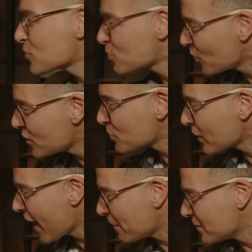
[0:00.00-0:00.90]
This is they're
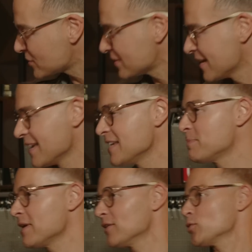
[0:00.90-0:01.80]
this pulling for.
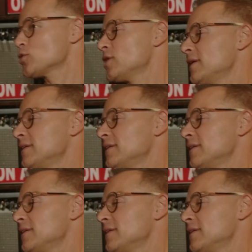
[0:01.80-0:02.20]
He's being a little